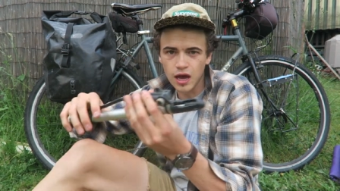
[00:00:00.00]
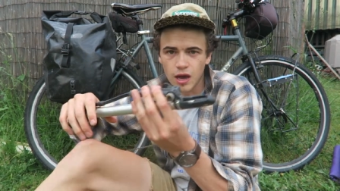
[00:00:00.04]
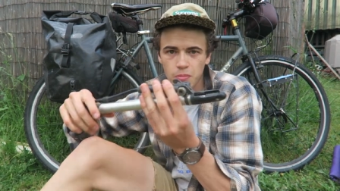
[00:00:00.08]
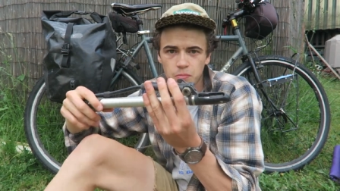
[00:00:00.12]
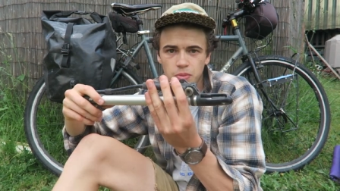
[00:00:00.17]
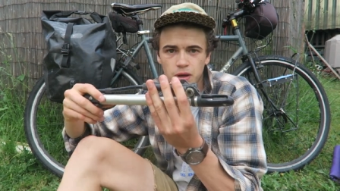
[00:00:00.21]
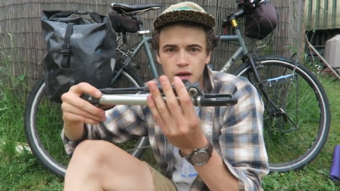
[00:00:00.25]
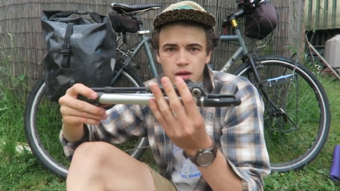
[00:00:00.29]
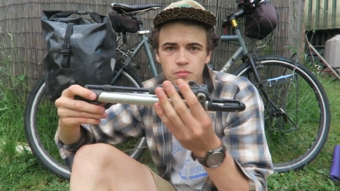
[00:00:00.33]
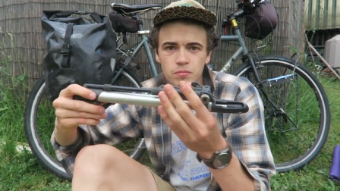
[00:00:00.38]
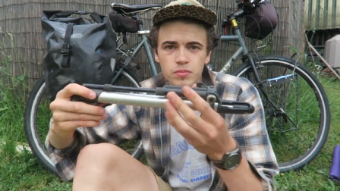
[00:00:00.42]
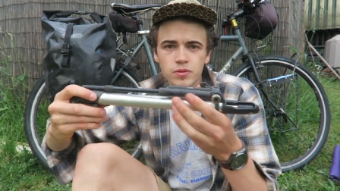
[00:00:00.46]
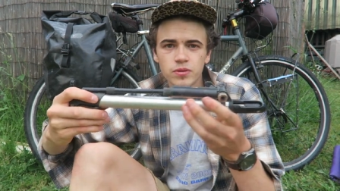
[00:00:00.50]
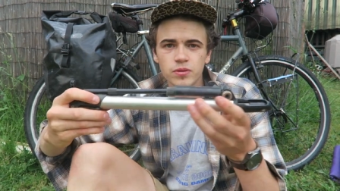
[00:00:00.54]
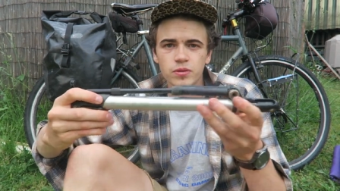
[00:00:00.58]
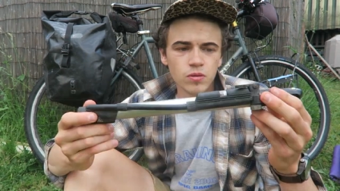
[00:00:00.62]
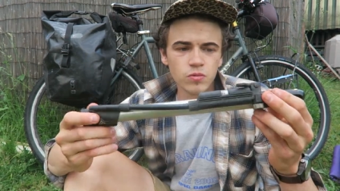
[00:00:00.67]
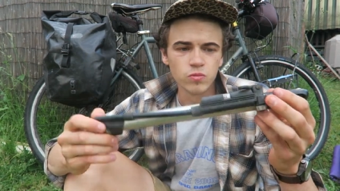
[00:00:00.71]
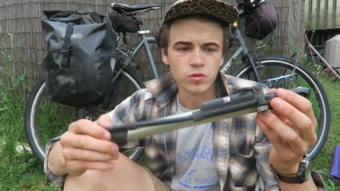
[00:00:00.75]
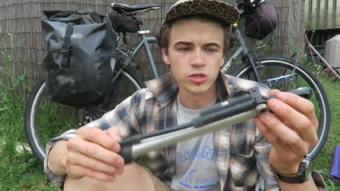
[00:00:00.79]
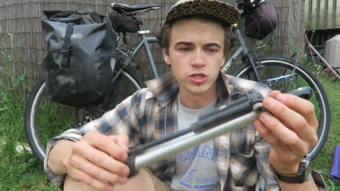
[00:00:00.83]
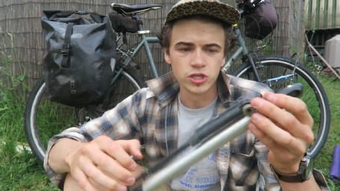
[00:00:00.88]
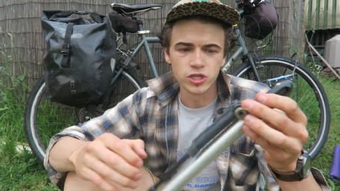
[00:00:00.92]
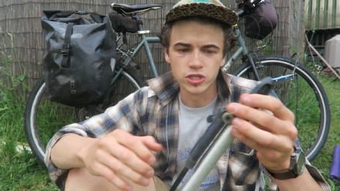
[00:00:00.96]
a pump,
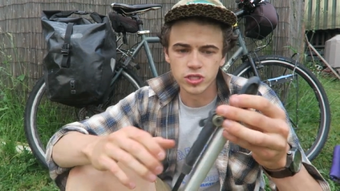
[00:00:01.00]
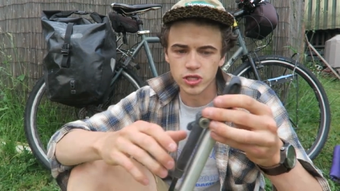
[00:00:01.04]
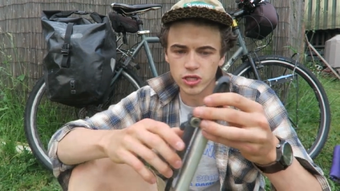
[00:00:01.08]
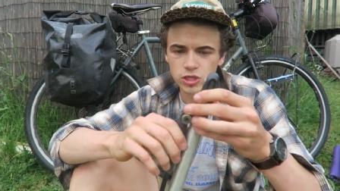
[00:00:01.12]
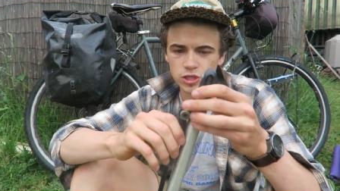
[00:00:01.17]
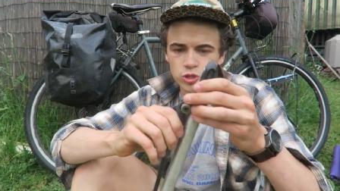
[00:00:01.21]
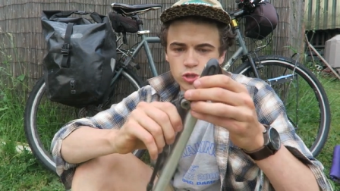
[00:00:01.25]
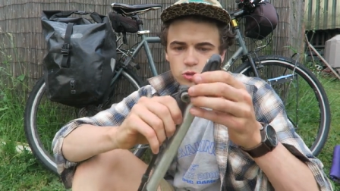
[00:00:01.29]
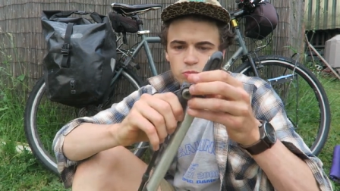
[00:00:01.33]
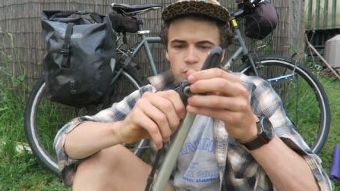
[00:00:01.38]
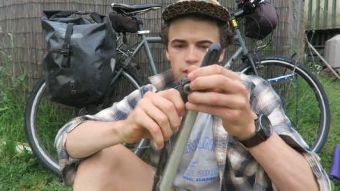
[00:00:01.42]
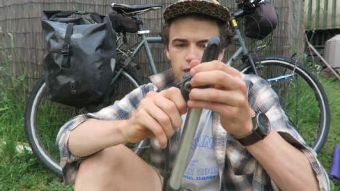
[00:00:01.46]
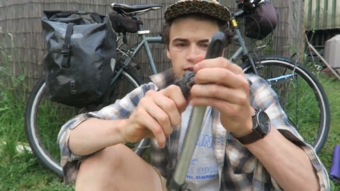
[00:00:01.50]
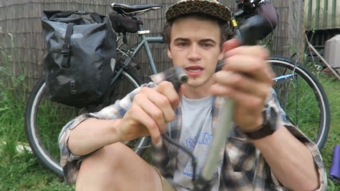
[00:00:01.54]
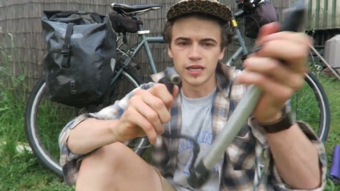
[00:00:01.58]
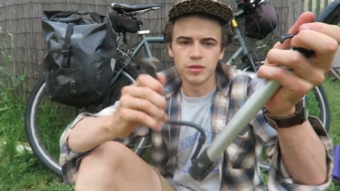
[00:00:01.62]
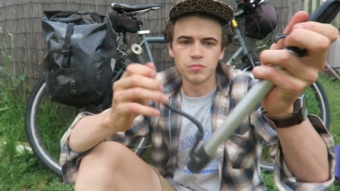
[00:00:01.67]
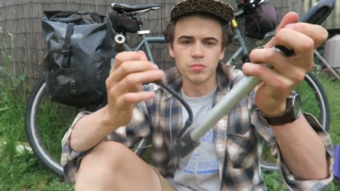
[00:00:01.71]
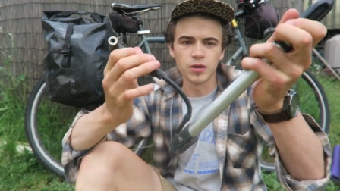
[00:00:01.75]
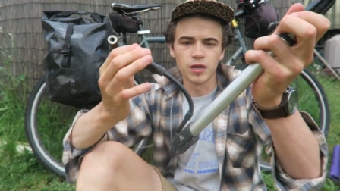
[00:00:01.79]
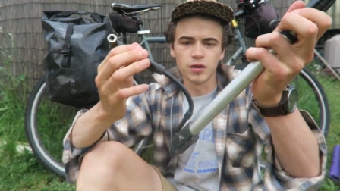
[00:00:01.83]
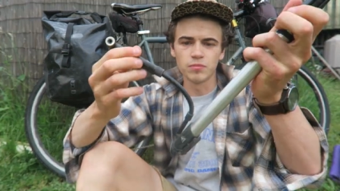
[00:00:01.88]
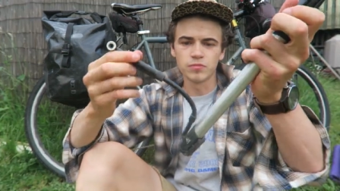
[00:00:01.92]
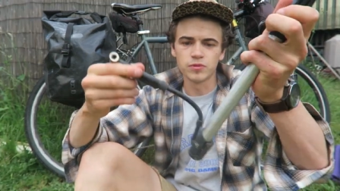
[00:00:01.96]
which is a super
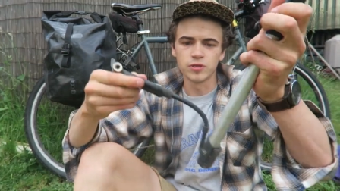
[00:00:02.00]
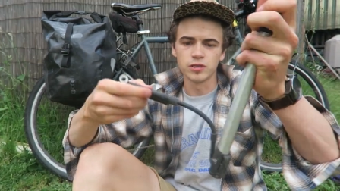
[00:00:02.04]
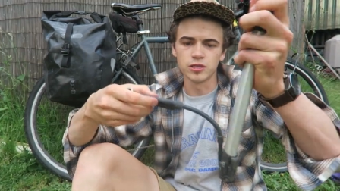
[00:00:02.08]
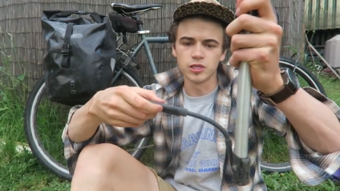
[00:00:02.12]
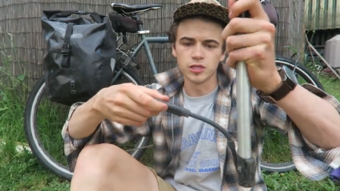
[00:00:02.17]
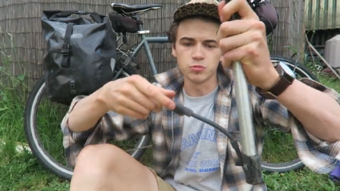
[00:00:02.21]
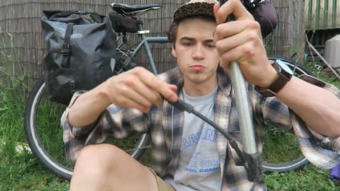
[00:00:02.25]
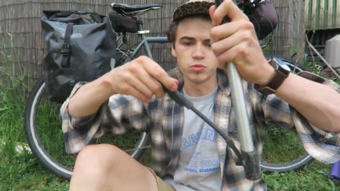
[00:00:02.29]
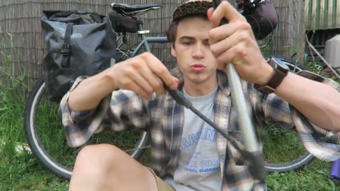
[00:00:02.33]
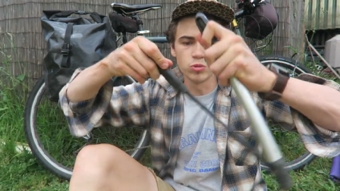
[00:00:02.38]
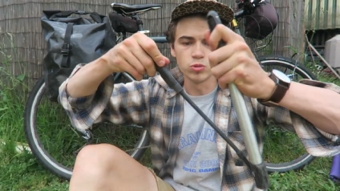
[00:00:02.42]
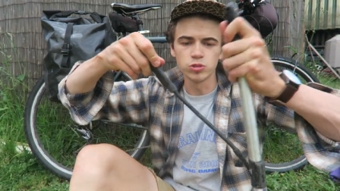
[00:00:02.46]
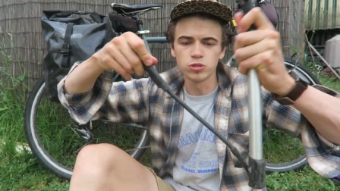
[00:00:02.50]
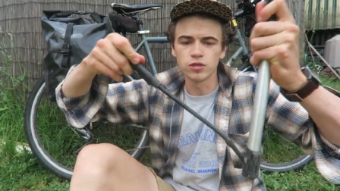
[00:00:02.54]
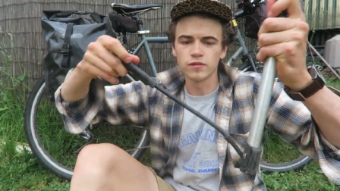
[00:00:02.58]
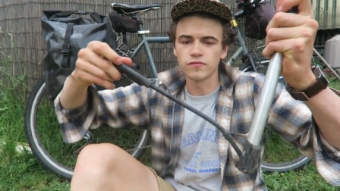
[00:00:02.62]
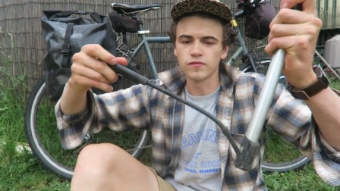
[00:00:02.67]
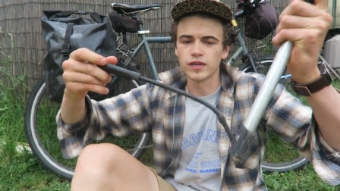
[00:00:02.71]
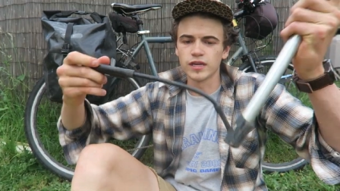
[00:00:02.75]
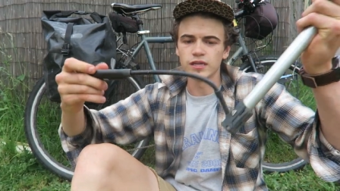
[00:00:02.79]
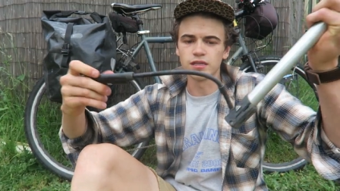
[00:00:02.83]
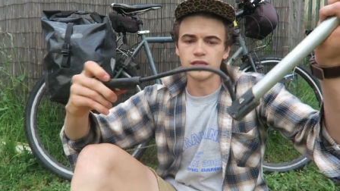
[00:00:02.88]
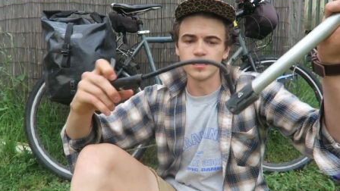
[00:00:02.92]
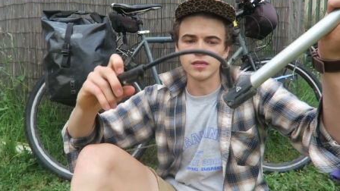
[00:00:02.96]
handy pump that just pulls
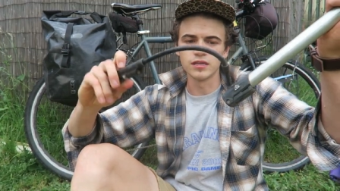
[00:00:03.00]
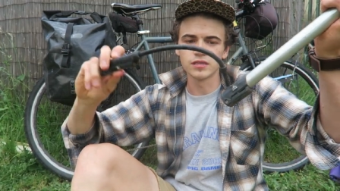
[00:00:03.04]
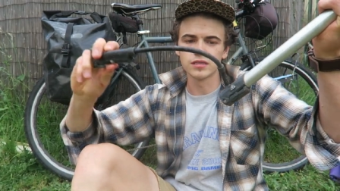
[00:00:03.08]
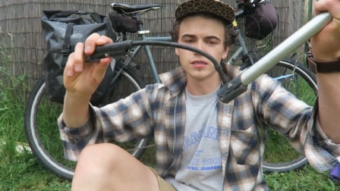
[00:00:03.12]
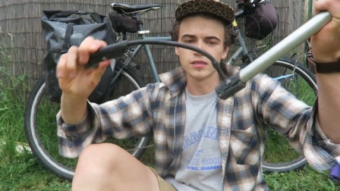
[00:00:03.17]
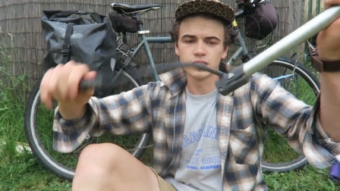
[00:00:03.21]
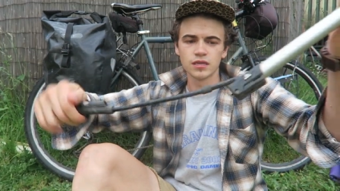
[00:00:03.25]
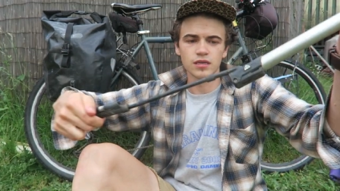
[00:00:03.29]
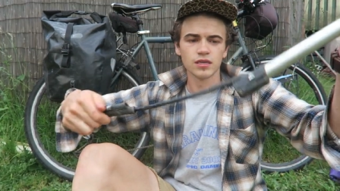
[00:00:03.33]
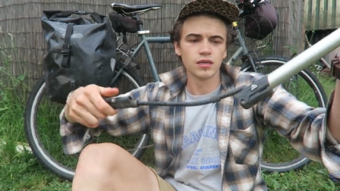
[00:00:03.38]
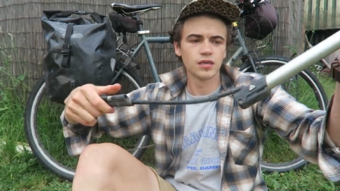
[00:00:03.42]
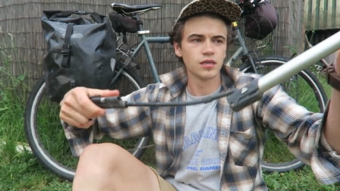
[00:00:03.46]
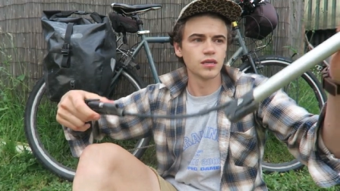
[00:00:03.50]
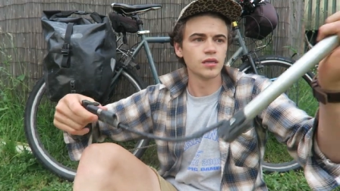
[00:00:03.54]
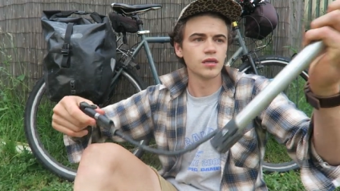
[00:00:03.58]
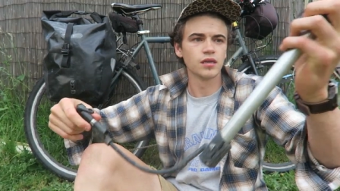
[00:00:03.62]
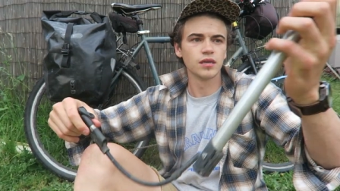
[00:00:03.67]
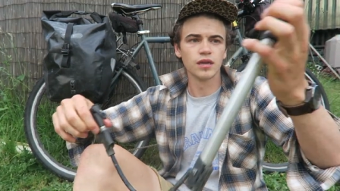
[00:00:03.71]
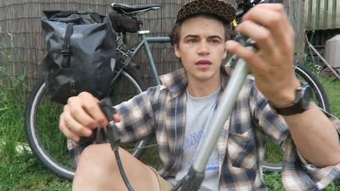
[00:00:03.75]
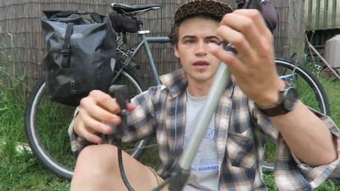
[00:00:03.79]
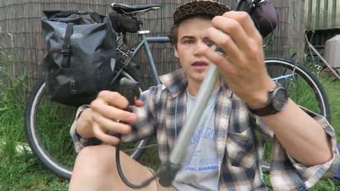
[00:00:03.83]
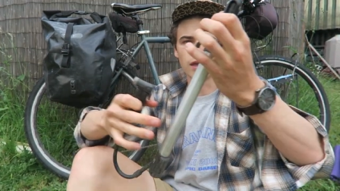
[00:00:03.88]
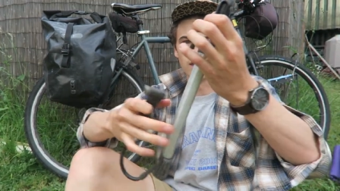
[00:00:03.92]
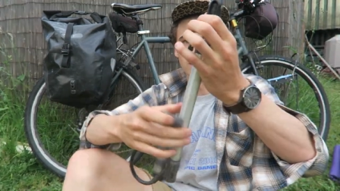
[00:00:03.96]
off like this,
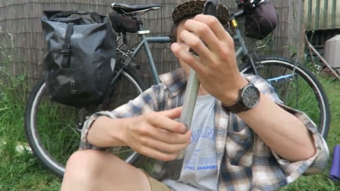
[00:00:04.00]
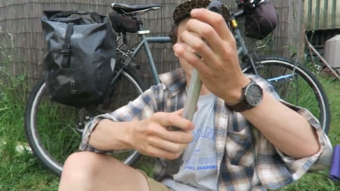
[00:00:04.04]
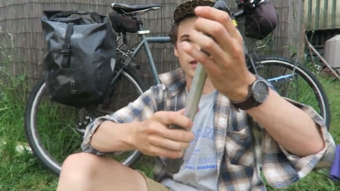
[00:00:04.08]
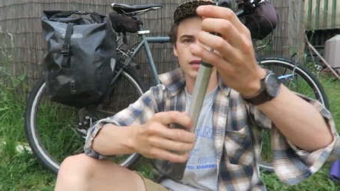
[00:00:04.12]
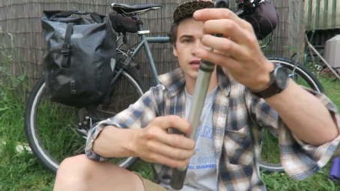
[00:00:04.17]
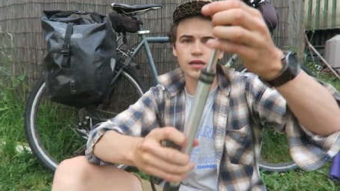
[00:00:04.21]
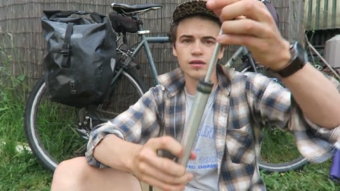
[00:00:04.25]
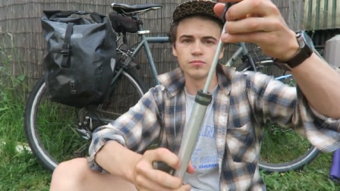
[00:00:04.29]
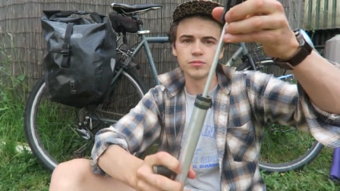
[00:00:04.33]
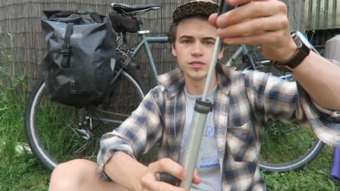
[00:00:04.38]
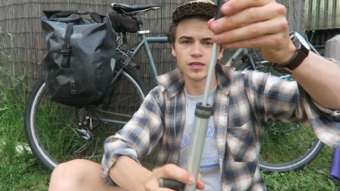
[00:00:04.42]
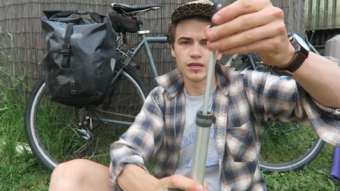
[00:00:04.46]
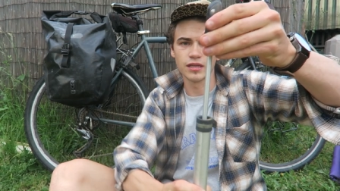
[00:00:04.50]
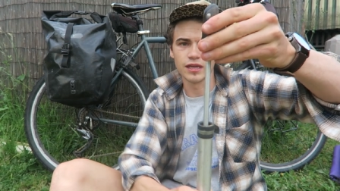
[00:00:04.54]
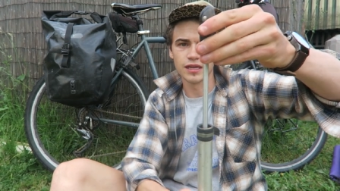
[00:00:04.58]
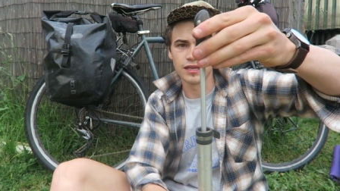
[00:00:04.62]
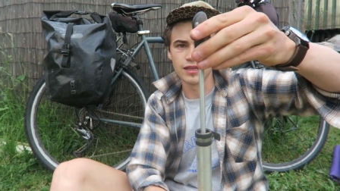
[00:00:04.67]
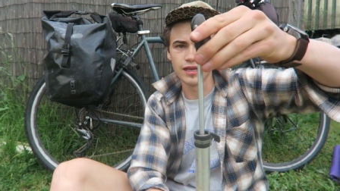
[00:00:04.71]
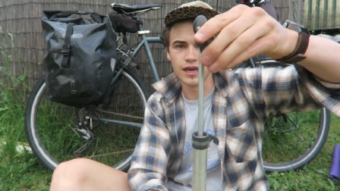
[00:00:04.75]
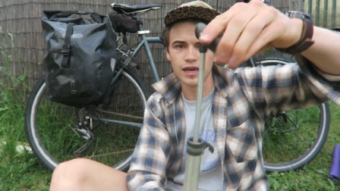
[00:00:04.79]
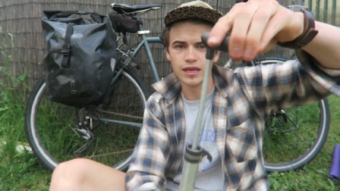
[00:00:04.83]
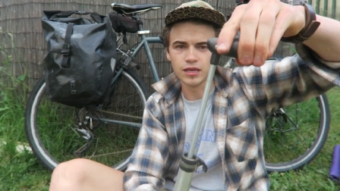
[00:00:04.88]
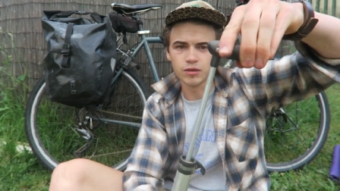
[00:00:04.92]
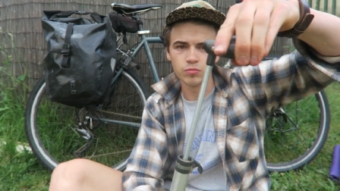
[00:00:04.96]
and then it comes out
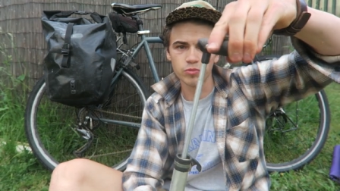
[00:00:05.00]
like that.